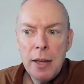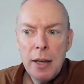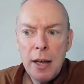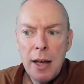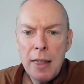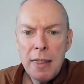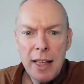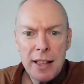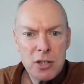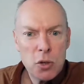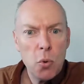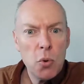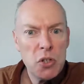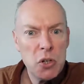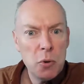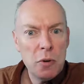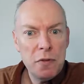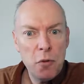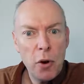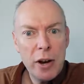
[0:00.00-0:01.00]
And let's also
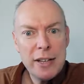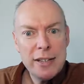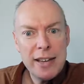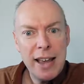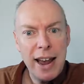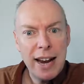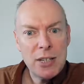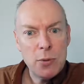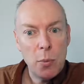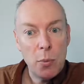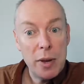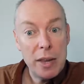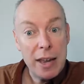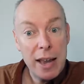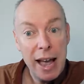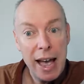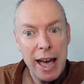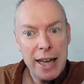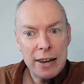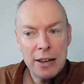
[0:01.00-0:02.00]
avoid text when we
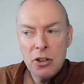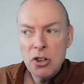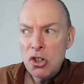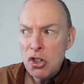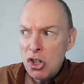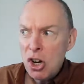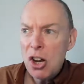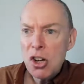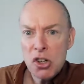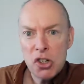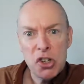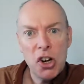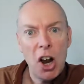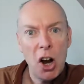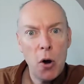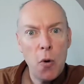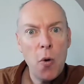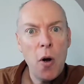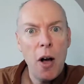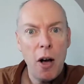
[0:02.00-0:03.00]
can and just
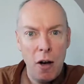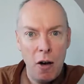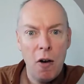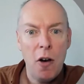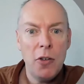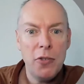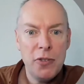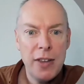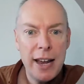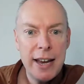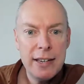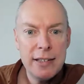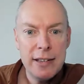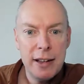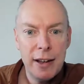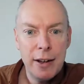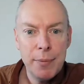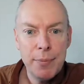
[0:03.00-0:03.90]
show hard data.